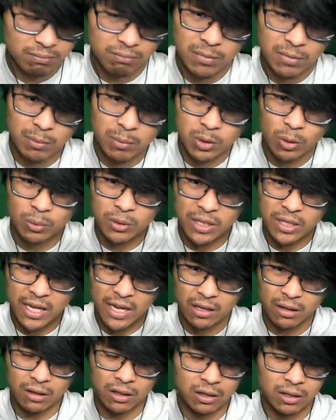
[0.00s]
Maybe don't
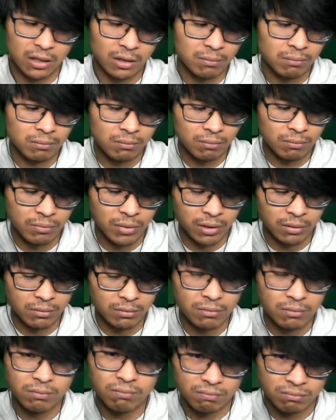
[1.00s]
yank on it, but
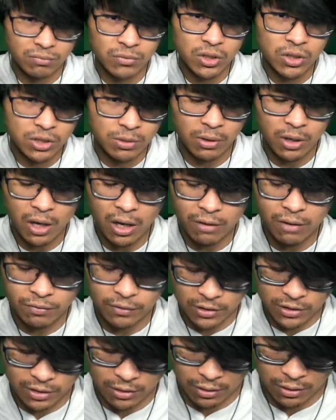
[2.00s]
there's some
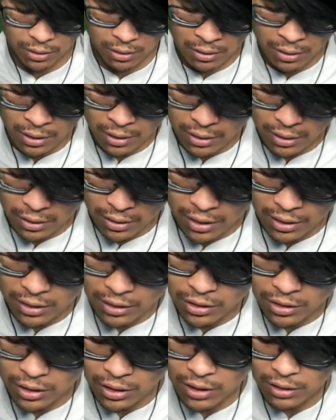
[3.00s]
confidence in there. And
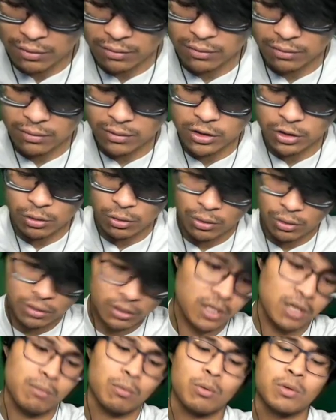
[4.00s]
then you got this
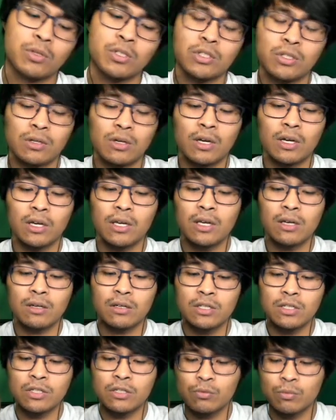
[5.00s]
coiled cable, which,
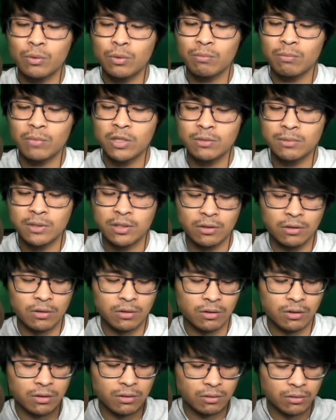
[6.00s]
again, this is what makes me
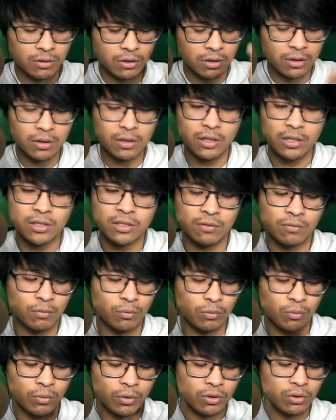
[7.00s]
curious of
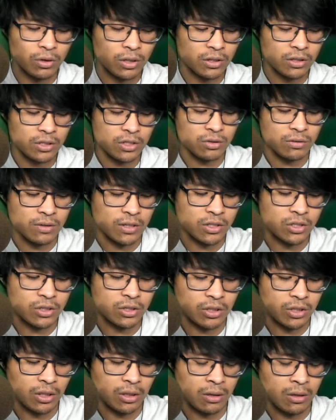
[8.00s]
whether or not these are
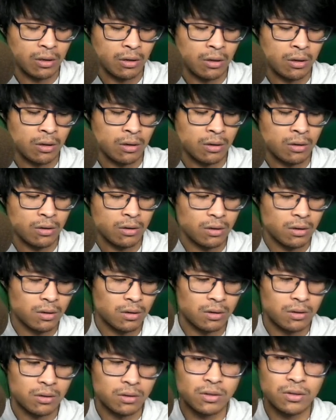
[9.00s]
actually
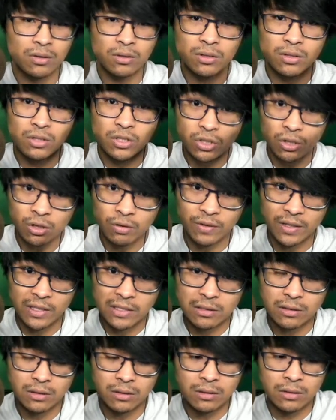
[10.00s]

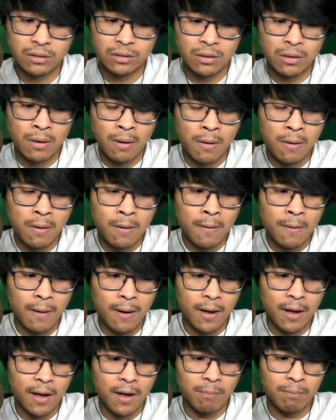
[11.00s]
serviced
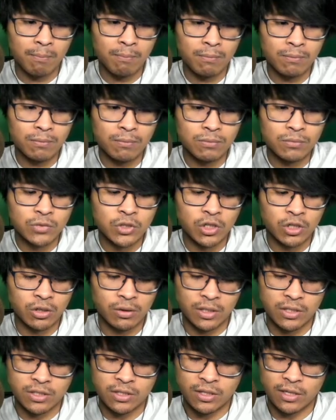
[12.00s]

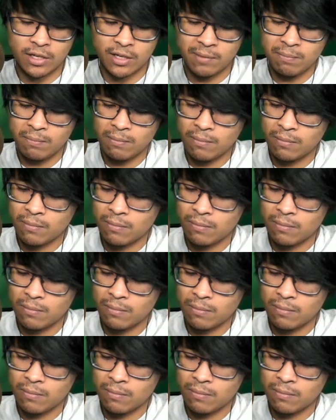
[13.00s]
during its time,